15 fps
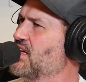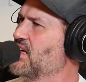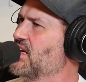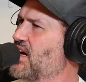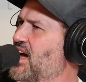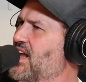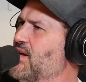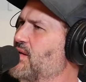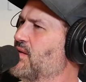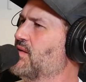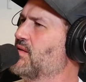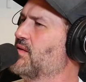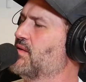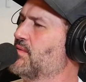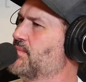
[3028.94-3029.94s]
There's no
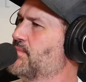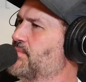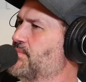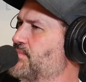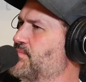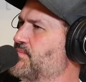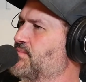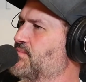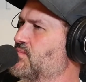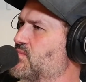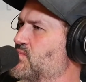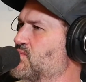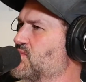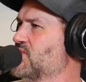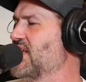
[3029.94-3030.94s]
way she's not aware of what
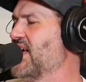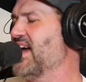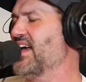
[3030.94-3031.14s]
happens on the